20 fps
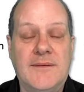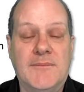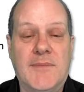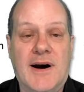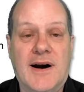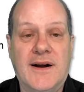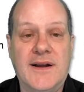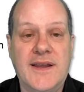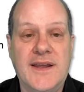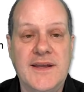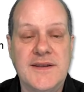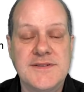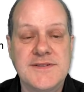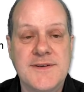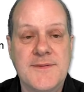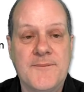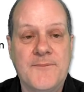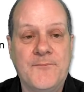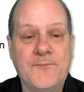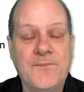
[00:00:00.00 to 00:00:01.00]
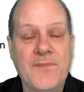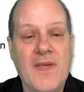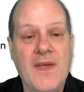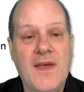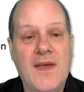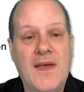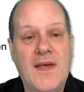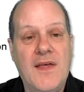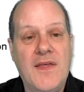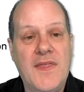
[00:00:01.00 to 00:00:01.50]
market,
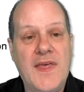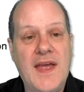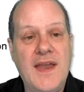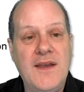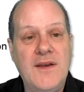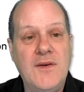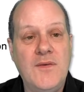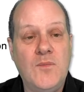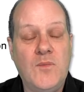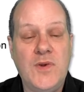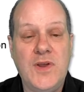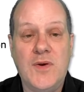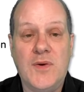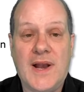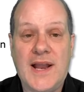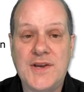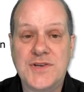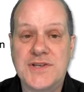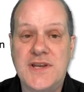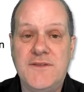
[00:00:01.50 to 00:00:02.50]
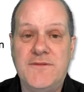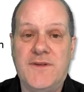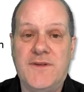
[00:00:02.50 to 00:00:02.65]
then you'll actually